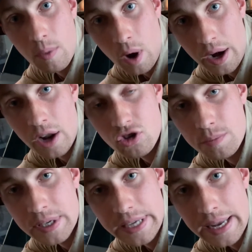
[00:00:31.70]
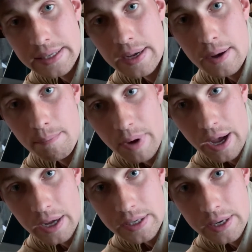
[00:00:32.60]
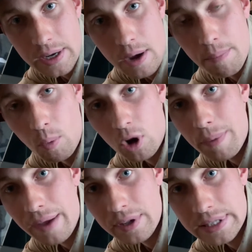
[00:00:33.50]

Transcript: 100% bird. But what about the